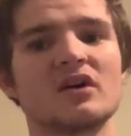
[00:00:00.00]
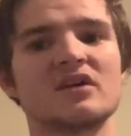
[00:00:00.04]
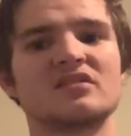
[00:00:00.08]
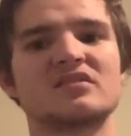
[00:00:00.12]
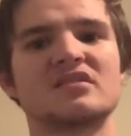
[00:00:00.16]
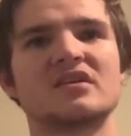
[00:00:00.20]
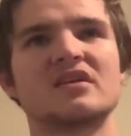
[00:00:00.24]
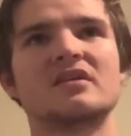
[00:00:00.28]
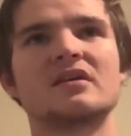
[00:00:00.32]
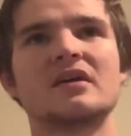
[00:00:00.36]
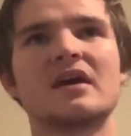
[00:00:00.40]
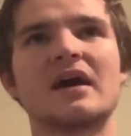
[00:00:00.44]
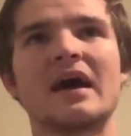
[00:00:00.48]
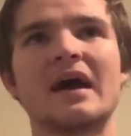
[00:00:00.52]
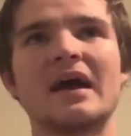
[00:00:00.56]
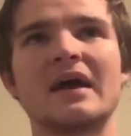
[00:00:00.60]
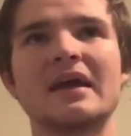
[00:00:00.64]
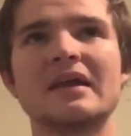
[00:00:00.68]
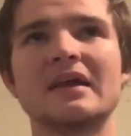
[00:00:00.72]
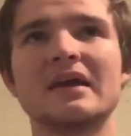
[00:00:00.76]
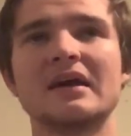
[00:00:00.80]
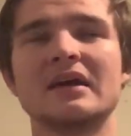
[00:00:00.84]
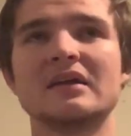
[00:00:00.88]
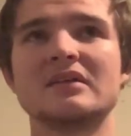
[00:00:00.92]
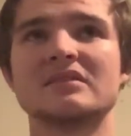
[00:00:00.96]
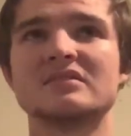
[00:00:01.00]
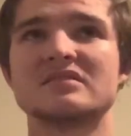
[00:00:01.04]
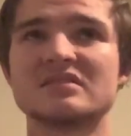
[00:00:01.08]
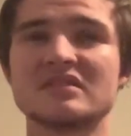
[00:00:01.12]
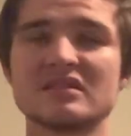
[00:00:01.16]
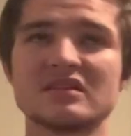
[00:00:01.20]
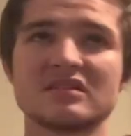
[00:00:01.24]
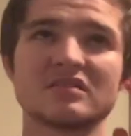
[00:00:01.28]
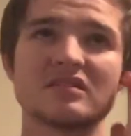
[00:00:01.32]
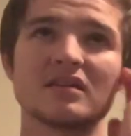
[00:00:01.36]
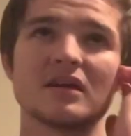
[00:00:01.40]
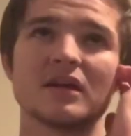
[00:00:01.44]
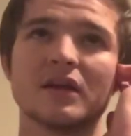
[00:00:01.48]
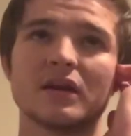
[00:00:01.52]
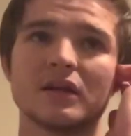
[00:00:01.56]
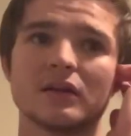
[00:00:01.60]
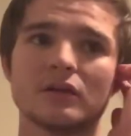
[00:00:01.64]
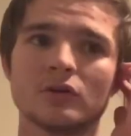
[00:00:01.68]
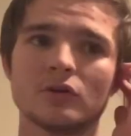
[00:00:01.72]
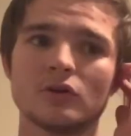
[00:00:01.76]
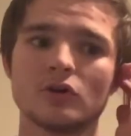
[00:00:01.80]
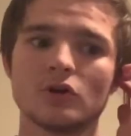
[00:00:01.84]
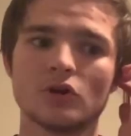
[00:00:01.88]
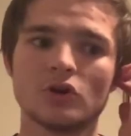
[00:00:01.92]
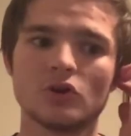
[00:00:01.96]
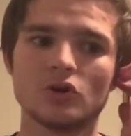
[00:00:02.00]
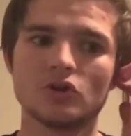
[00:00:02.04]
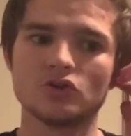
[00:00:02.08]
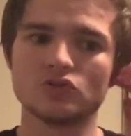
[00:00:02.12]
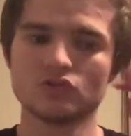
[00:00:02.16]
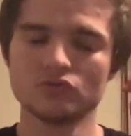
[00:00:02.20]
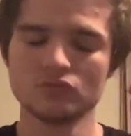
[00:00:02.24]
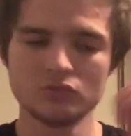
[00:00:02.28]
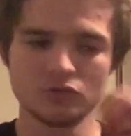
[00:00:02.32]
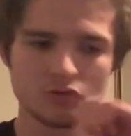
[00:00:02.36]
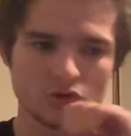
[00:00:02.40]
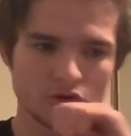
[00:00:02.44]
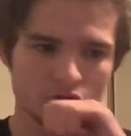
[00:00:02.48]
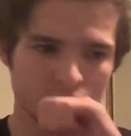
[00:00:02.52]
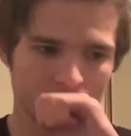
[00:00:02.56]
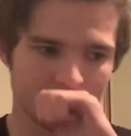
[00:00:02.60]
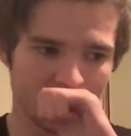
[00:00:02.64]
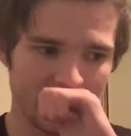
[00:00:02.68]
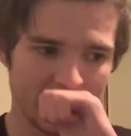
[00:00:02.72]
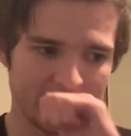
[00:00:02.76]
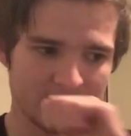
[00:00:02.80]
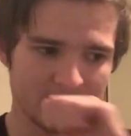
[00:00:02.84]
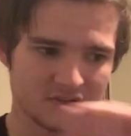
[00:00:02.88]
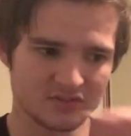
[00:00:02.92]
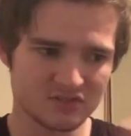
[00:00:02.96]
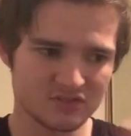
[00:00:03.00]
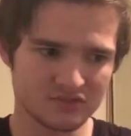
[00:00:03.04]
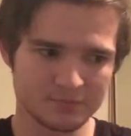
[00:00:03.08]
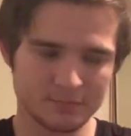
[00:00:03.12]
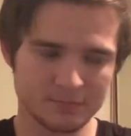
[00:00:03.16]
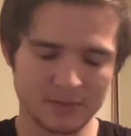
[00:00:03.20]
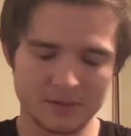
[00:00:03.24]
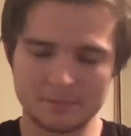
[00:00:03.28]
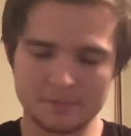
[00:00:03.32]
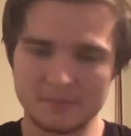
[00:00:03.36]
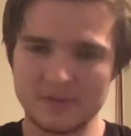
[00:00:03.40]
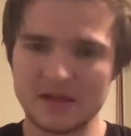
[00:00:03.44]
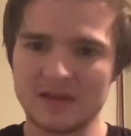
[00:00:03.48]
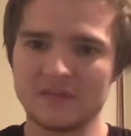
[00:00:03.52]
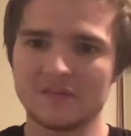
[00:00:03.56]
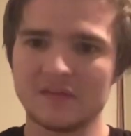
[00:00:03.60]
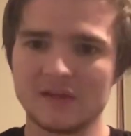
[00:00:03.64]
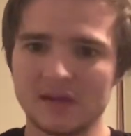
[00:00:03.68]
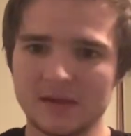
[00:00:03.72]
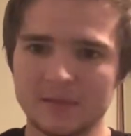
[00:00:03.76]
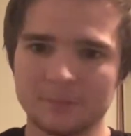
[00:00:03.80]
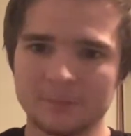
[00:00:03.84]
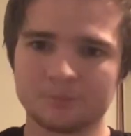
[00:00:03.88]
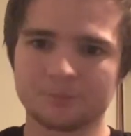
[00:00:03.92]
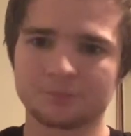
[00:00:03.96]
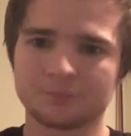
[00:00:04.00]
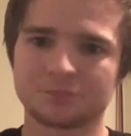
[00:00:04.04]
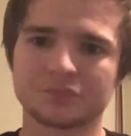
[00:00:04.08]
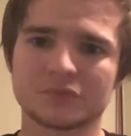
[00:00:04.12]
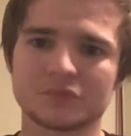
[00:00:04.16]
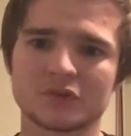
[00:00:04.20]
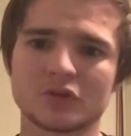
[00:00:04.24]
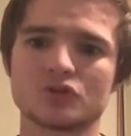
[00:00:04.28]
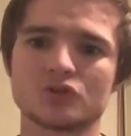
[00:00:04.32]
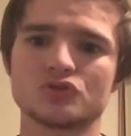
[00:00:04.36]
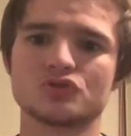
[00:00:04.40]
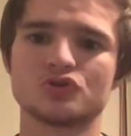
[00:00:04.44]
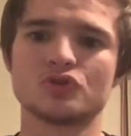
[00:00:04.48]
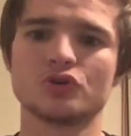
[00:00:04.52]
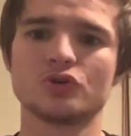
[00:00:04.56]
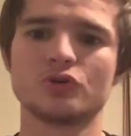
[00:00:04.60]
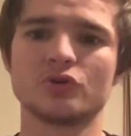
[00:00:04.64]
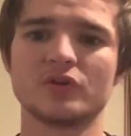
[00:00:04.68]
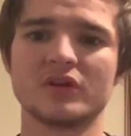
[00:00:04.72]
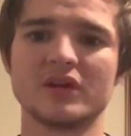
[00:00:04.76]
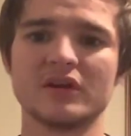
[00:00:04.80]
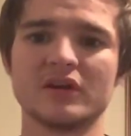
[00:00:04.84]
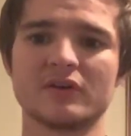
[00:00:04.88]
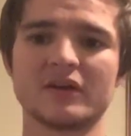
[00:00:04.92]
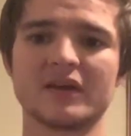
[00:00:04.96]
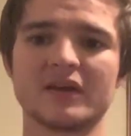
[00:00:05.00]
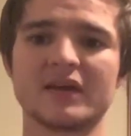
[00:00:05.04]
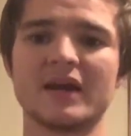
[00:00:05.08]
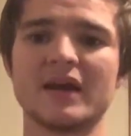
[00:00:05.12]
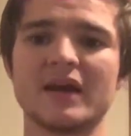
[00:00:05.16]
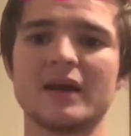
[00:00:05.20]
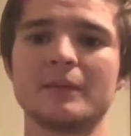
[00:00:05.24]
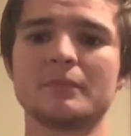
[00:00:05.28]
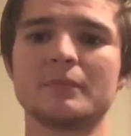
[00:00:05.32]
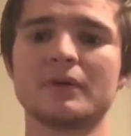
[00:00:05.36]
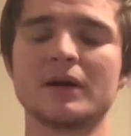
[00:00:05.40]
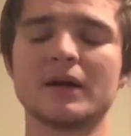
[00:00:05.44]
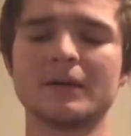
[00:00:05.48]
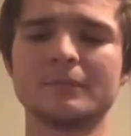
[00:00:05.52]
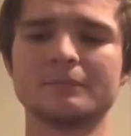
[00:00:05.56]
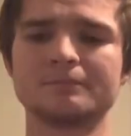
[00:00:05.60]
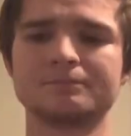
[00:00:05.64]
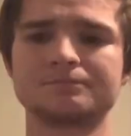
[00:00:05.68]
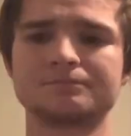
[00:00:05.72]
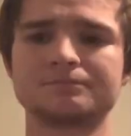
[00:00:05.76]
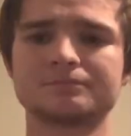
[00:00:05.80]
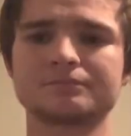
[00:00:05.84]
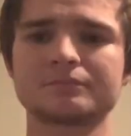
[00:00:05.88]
I said 18-16 to the Raiders, but Manly, too good here in Canberra.